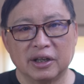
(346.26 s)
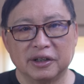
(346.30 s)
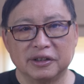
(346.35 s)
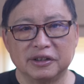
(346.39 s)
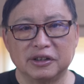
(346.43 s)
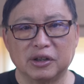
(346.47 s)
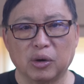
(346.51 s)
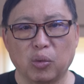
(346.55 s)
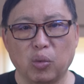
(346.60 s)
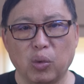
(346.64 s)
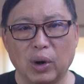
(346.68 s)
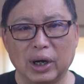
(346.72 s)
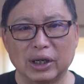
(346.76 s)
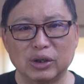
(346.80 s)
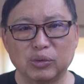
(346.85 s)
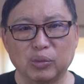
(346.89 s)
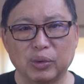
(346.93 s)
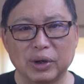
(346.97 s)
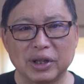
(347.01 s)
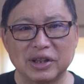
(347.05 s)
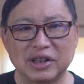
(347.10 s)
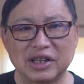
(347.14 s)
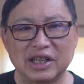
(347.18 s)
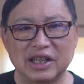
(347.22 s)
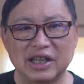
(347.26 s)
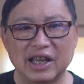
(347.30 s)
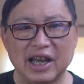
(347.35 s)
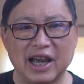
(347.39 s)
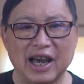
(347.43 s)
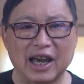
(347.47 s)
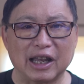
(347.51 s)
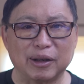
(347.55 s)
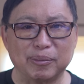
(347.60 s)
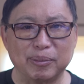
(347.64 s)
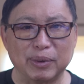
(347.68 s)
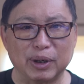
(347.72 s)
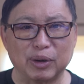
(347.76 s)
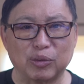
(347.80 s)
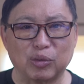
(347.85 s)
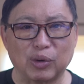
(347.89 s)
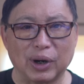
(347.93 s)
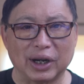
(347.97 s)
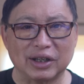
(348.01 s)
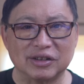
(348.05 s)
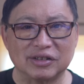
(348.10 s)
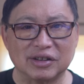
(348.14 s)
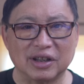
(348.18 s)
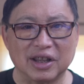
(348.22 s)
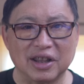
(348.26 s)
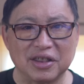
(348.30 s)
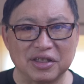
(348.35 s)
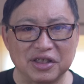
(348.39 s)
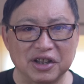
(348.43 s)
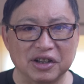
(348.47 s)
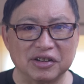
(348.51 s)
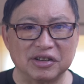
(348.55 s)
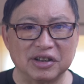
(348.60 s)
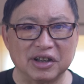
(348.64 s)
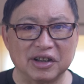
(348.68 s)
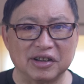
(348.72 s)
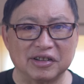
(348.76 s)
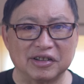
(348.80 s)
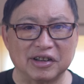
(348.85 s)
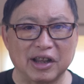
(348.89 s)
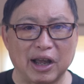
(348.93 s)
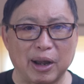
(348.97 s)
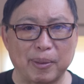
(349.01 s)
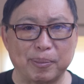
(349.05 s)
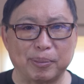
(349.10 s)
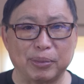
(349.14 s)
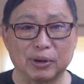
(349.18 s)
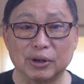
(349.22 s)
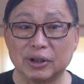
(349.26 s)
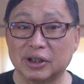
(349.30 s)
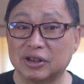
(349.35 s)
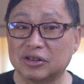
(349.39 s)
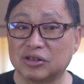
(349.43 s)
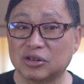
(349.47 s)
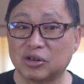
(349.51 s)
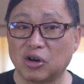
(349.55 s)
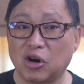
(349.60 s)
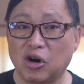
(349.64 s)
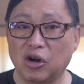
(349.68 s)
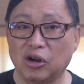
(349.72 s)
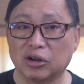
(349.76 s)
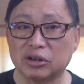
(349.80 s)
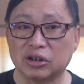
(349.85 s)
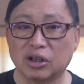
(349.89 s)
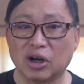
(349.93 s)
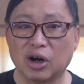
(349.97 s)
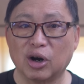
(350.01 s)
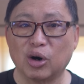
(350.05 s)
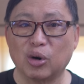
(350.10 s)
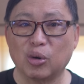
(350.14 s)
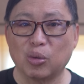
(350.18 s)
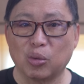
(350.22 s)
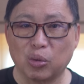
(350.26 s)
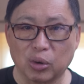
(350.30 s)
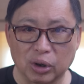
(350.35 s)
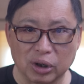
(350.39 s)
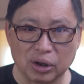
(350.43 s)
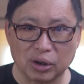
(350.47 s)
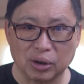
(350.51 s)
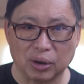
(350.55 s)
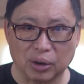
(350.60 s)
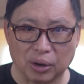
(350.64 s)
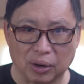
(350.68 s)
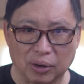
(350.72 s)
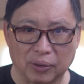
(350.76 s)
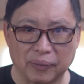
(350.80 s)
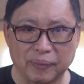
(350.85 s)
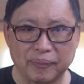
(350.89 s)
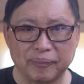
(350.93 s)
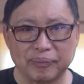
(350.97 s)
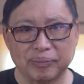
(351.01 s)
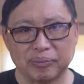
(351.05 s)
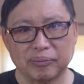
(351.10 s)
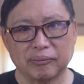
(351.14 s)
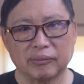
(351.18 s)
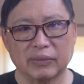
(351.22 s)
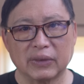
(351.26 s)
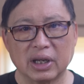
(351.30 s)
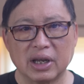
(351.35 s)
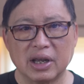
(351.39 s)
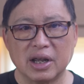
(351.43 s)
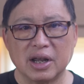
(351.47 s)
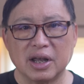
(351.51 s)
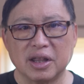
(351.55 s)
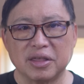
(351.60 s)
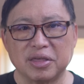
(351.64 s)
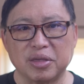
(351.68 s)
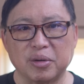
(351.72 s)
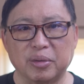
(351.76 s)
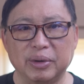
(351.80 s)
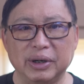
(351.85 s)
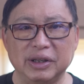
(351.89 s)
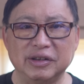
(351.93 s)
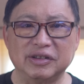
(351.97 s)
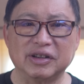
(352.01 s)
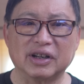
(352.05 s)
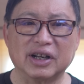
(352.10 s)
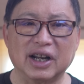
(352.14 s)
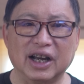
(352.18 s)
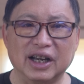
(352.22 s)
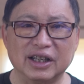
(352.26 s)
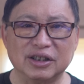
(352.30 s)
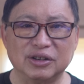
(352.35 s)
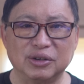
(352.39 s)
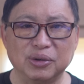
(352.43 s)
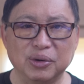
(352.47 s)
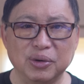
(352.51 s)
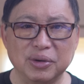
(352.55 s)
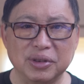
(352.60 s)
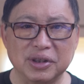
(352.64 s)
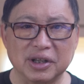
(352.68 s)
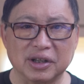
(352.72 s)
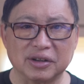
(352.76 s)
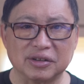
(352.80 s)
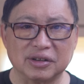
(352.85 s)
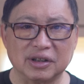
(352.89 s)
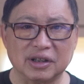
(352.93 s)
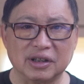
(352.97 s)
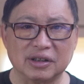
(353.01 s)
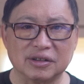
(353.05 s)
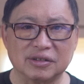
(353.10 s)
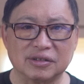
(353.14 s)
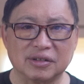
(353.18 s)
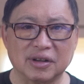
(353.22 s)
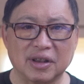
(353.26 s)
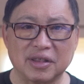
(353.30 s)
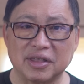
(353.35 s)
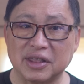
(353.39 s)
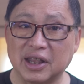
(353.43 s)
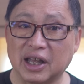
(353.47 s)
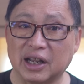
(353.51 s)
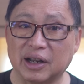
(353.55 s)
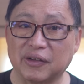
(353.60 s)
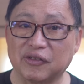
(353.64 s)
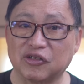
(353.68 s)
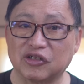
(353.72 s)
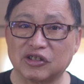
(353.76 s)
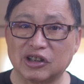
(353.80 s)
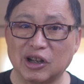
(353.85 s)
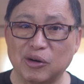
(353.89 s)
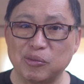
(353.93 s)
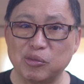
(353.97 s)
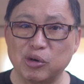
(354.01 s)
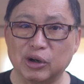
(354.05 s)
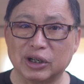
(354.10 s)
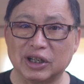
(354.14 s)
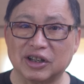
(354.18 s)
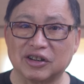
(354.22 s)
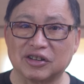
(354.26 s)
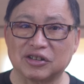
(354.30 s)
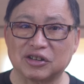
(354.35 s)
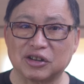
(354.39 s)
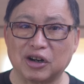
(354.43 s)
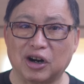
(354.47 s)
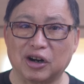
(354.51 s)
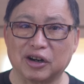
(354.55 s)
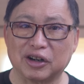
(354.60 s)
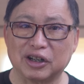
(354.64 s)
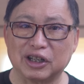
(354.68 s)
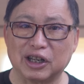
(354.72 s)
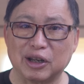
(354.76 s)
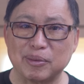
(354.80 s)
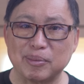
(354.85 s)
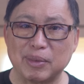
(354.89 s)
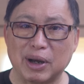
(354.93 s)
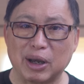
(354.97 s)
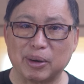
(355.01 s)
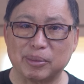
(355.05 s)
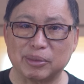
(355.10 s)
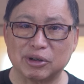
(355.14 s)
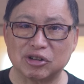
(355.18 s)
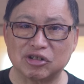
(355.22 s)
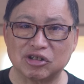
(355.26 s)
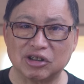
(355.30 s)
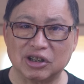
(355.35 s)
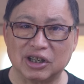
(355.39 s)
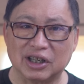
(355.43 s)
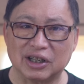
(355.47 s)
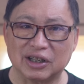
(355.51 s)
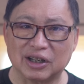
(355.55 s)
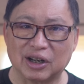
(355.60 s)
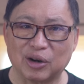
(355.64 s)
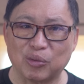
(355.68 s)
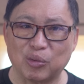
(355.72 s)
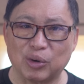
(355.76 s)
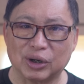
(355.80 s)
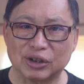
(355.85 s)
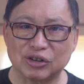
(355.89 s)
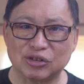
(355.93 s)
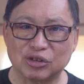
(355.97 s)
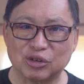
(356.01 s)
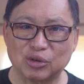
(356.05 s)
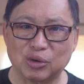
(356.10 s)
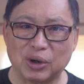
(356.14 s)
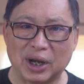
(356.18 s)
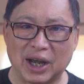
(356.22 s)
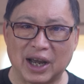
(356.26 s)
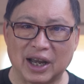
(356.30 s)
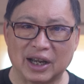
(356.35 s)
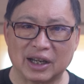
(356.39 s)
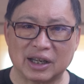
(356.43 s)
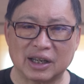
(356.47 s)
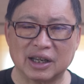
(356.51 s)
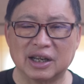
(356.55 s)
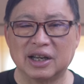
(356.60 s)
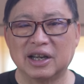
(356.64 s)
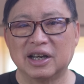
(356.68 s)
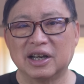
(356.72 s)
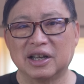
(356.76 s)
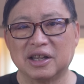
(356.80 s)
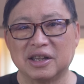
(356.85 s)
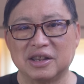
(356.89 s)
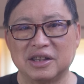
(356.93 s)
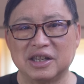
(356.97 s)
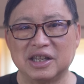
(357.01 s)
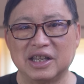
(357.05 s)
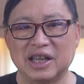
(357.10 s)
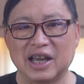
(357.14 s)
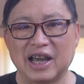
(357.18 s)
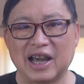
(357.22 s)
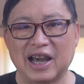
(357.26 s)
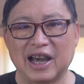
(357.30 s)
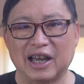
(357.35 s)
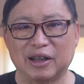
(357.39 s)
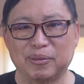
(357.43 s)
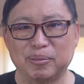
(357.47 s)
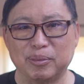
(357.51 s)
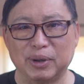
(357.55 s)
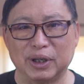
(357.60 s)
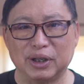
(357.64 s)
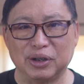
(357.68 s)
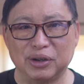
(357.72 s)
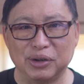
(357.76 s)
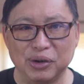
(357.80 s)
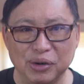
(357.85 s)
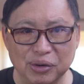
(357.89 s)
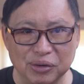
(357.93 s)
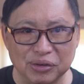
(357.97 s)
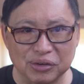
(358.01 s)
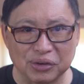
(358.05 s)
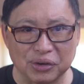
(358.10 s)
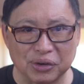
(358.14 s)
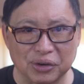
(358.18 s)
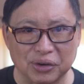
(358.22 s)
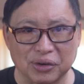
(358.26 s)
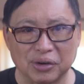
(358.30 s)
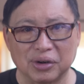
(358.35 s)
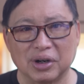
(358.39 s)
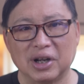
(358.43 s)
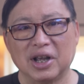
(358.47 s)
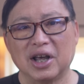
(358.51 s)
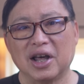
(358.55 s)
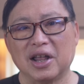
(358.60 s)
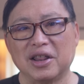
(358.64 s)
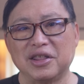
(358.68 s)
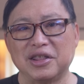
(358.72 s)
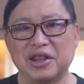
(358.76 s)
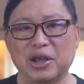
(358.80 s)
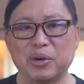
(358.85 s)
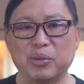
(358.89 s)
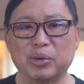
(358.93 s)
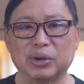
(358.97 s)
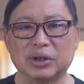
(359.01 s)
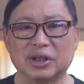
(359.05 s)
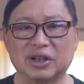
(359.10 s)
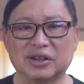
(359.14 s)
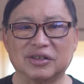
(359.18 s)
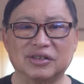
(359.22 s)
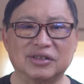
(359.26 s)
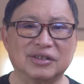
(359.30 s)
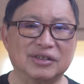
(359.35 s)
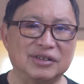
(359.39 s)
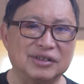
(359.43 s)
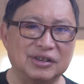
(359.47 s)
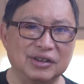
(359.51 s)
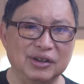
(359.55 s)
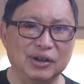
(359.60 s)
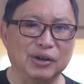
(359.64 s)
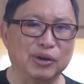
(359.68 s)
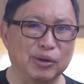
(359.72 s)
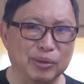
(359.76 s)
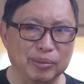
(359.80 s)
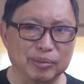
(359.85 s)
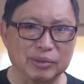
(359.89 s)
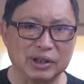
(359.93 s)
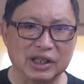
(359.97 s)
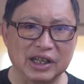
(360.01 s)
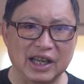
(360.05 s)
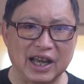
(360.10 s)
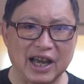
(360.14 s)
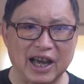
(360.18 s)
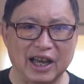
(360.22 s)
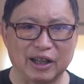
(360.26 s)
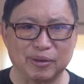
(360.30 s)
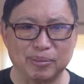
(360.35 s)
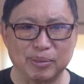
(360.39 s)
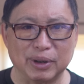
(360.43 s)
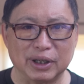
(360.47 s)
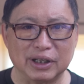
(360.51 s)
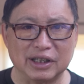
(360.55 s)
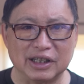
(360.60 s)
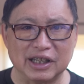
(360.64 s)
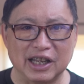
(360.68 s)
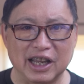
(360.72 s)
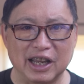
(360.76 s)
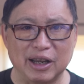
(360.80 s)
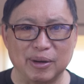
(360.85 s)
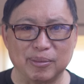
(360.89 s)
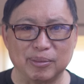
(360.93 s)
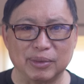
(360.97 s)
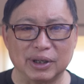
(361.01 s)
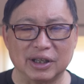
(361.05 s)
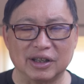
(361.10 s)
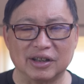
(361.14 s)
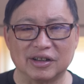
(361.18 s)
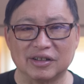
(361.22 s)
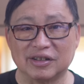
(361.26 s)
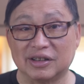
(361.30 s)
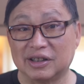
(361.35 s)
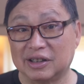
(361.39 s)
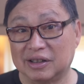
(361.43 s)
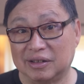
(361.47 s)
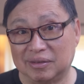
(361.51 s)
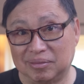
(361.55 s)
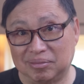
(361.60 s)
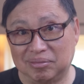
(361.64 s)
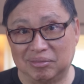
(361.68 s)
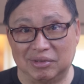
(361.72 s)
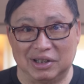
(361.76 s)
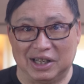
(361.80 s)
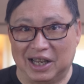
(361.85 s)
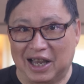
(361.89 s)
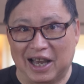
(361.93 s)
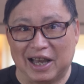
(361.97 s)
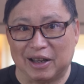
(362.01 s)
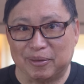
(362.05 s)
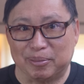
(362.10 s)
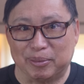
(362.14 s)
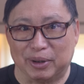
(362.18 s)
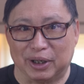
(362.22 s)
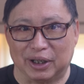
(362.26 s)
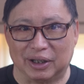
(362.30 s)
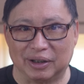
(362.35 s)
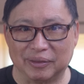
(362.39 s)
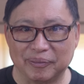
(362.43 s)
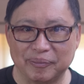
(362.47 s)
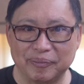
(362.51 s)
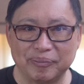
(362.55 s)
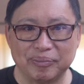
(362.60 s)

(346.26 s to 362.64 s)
The one with the admin rights in this example is called worker. The reason I do this is that if someone is targeting my machine and wants to hack the admin user, they will assume the admin name is the admin.